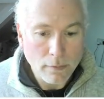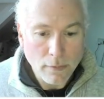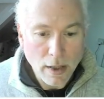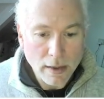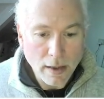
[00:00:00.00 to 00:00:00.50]

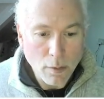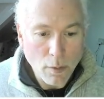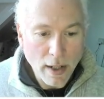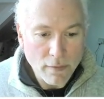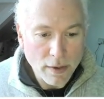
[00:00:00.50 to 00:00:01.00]
And there we
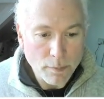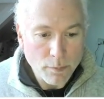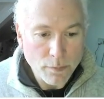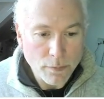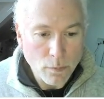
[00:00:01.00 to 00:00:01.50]
have it.
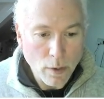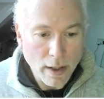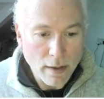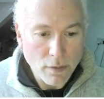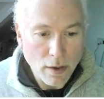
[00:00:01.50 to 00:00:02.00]
We
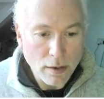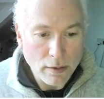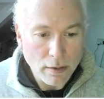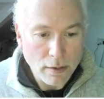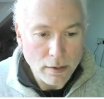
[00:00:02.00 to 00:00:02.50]
have our
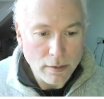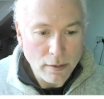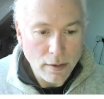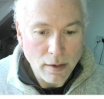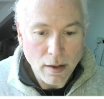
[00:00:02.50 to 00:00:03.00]

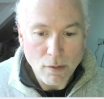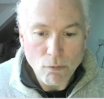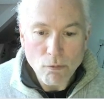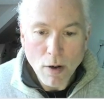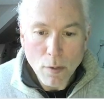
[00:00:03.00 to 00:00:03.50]

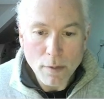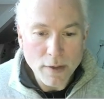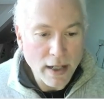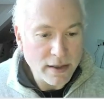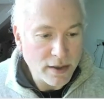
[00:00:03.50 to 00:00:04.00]
row of
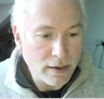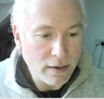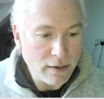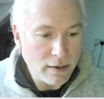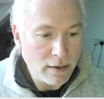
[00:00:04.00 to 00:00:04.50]
data
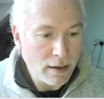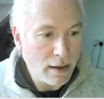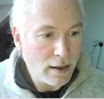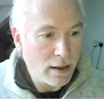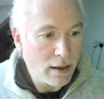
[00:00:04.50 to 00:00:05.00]

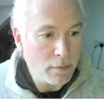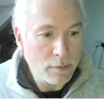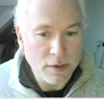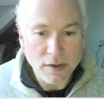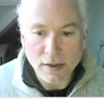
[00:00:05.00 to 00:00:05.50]

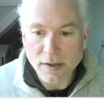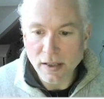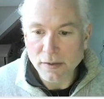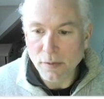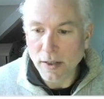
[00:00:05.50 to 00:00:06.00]

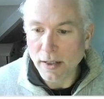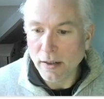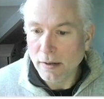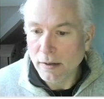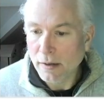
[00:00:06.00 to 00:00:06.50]
successfully
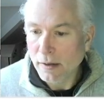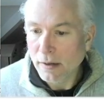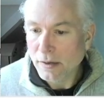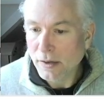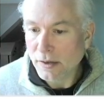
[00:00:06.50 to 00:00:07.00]

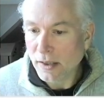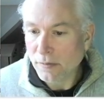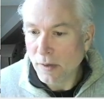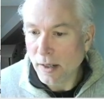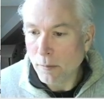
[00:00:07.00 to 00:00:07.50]

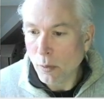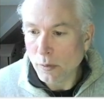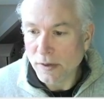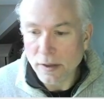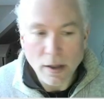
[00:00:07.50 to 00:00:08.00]

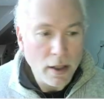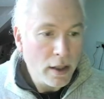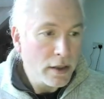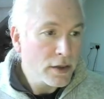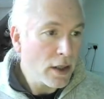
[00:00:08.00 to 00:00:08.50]
imported.
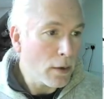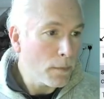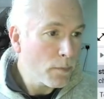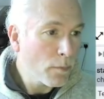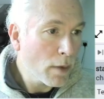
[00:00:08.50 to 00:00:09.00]
So
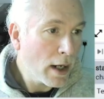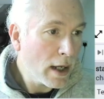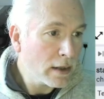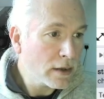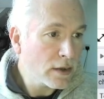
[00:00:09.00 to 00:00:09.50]

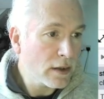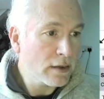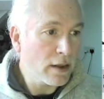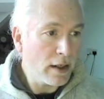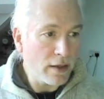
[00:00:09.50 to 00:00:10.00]
let's
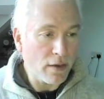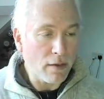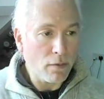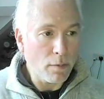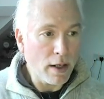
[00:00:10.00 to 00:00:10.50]
delete that
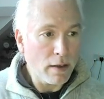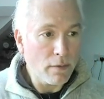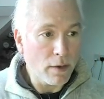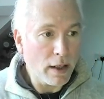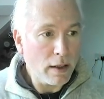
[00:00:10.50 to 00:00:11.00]
from that
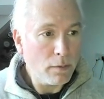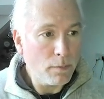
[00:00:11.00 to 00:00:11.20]
for now.